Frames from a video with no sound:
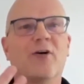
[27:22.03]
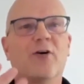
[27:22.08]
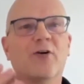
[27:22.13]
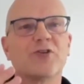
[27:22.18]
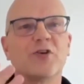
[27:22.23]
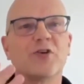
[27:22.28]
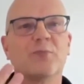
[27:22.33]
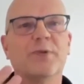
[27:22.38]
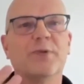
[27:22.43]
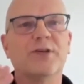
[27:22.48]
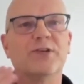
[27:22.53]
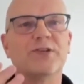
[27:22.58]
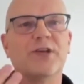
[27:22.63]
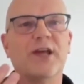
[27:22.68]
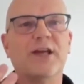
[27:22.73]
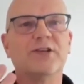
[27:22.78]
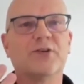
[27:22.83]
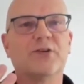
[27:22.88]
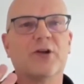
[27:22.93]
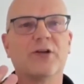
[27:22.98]
also be
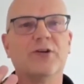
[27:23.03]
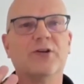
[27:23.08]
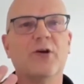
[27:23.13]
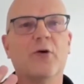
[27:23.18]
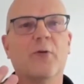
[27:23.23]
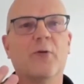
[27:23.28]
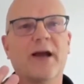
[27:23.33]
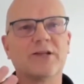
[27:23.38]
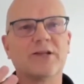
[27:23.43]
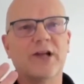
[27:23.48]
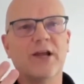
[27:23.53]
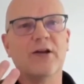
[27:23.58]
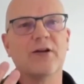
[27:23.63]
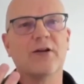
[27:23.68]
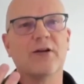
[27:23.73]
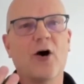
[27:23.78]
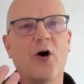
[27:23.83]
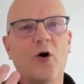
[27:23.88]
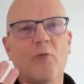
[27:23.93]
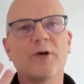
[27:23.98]
seen so that you actually
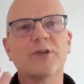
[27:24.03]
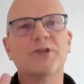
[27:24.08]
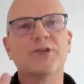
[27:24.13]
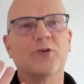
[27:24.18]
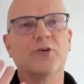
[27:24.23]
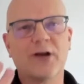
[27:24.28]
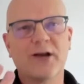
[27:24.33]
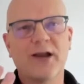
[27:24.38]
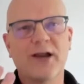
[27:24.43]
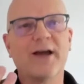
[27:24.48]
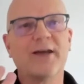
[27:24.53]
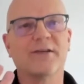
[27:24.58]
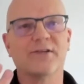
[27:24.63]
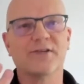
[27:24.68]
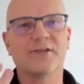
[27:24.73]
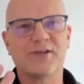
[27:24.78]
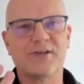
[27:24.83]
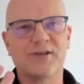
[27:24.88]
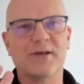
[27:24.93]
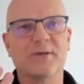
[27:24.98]
know what your
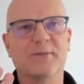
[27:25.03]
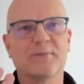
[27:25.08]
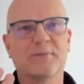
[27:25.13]
clients see